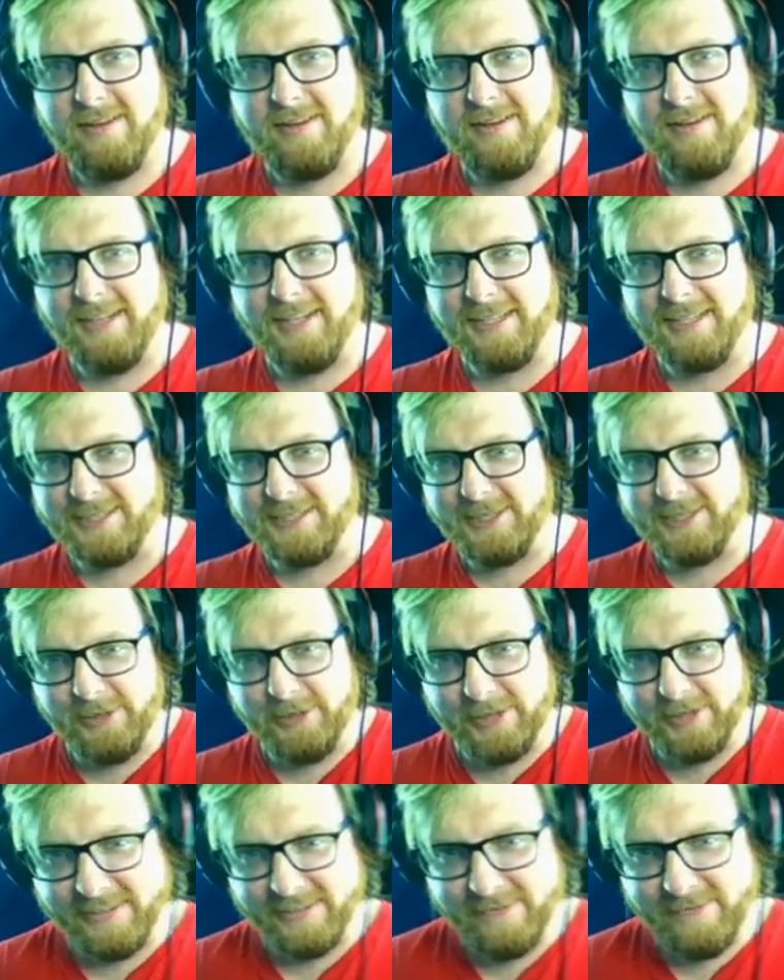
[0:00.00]
let's
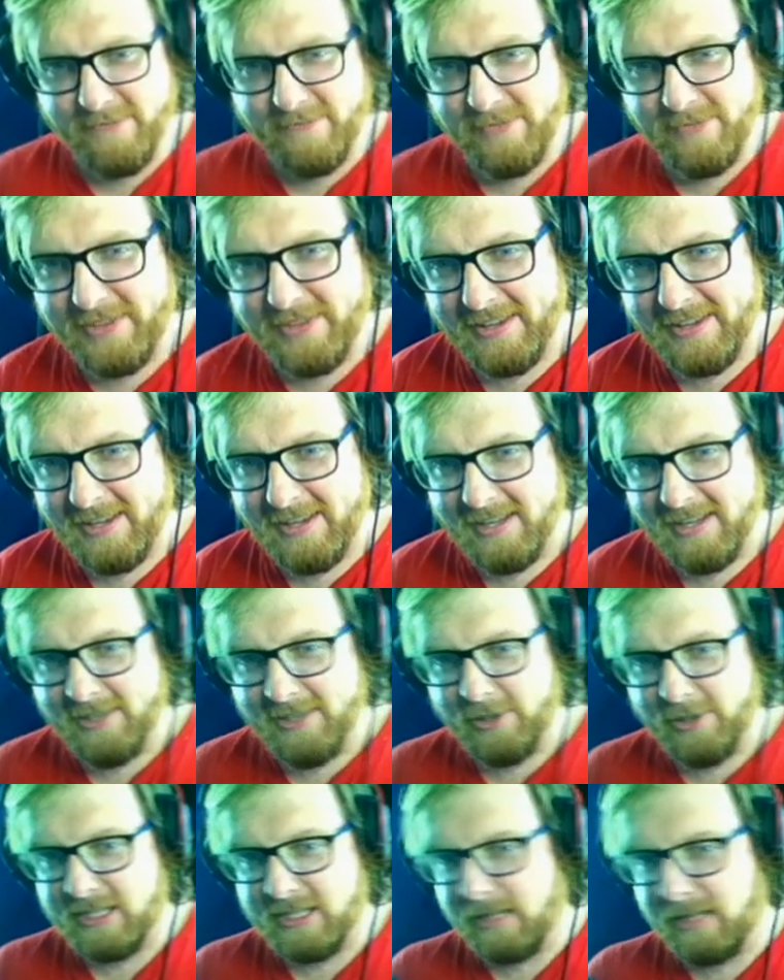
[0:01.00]
do it.
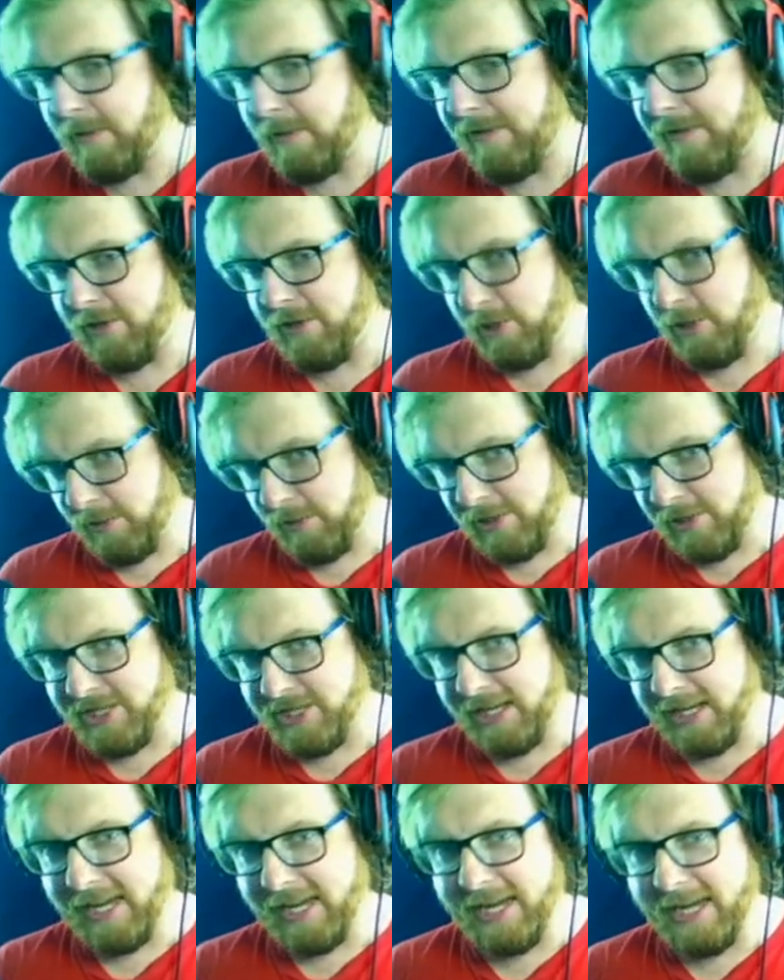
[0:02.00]
Looks like we have a newer
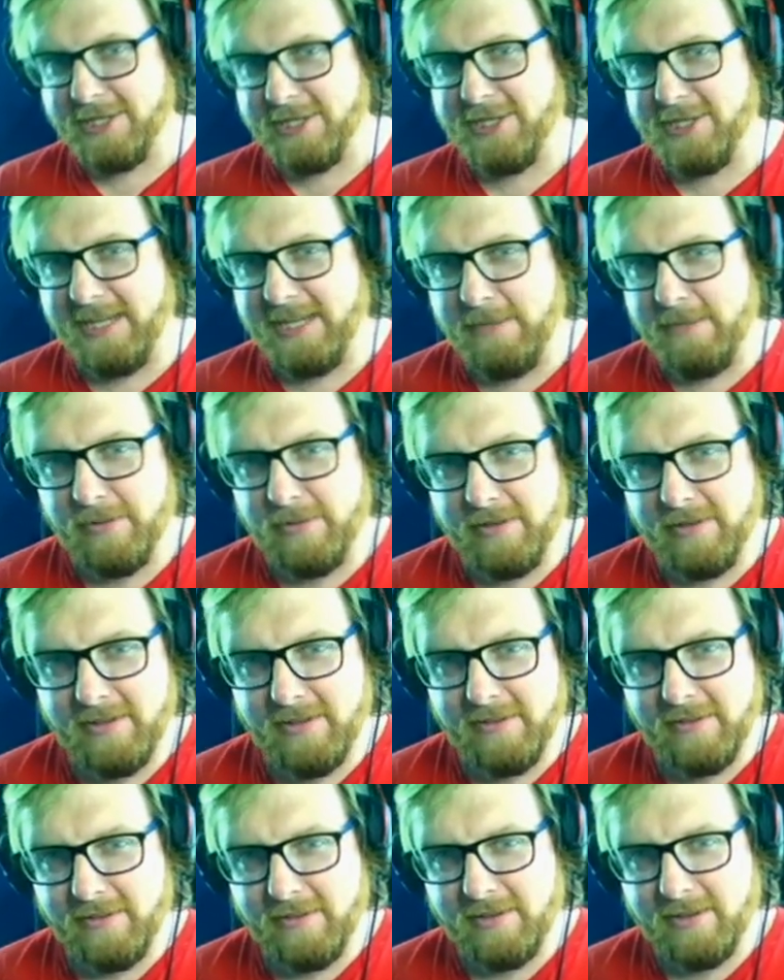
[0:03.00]
JK Jeep
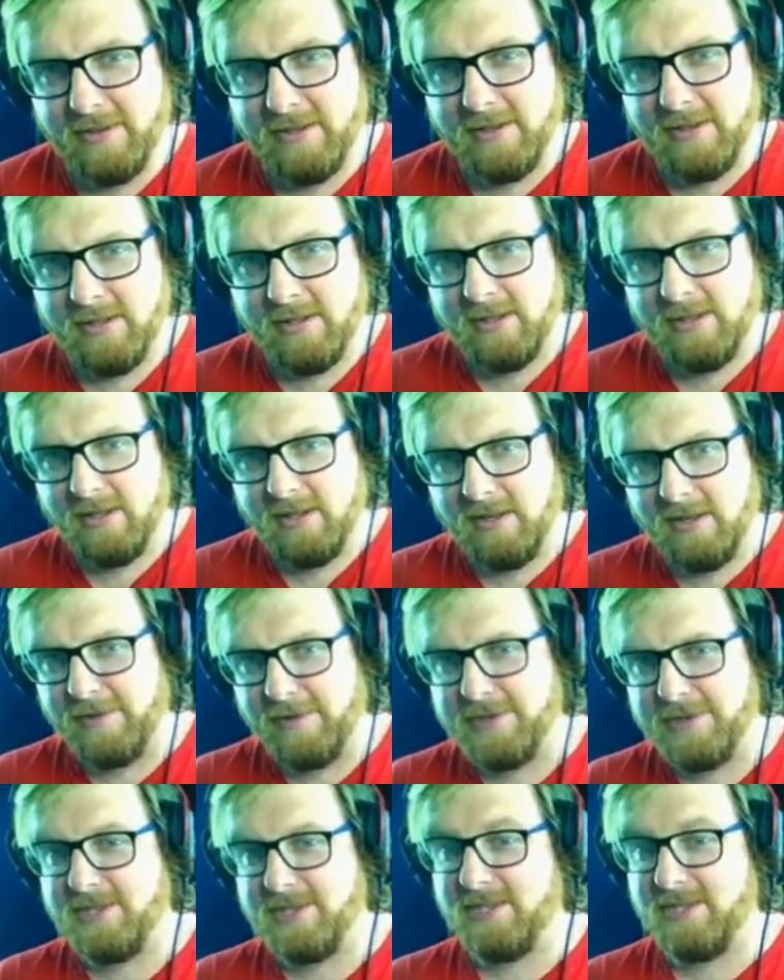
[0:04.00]

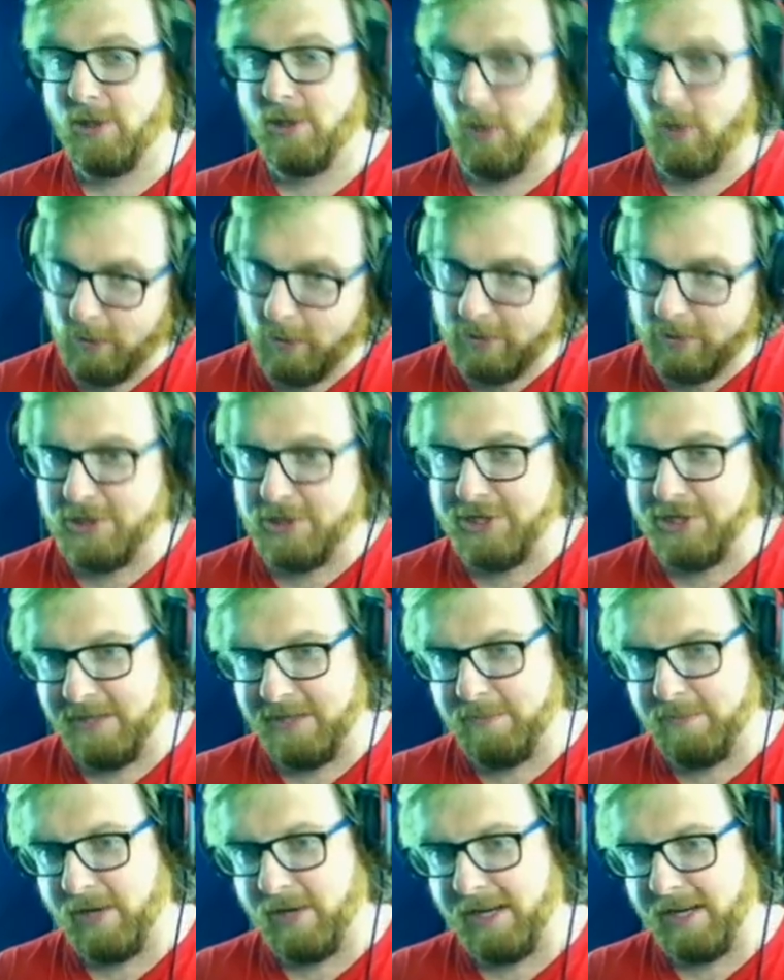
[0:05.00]
versus an older
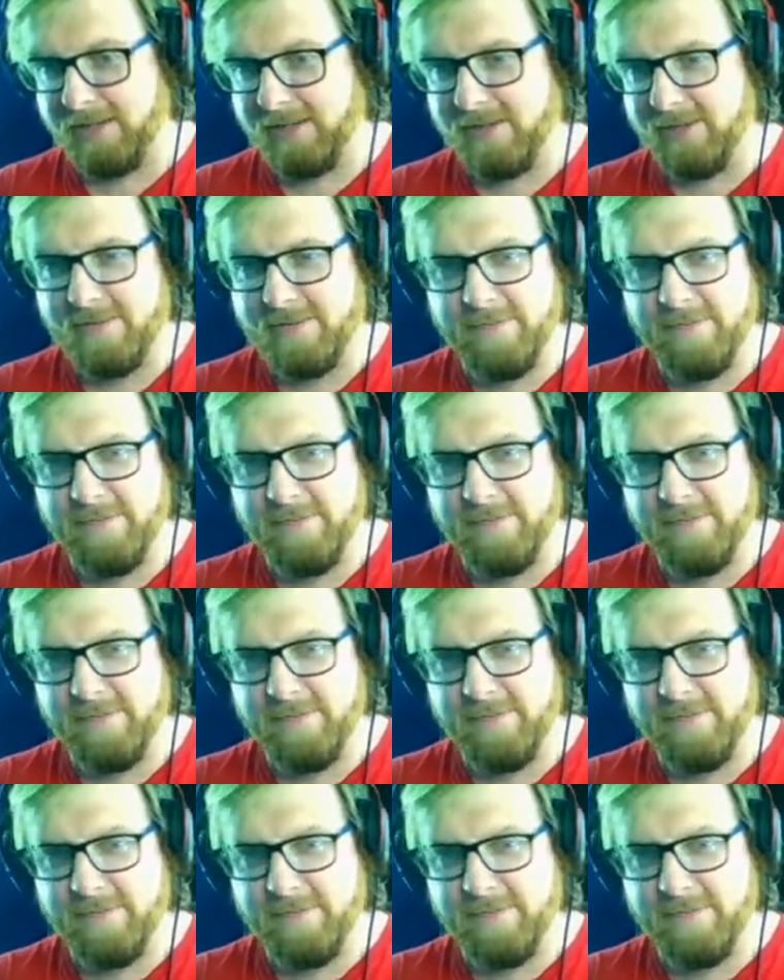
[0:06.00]
Jeep Wrangler.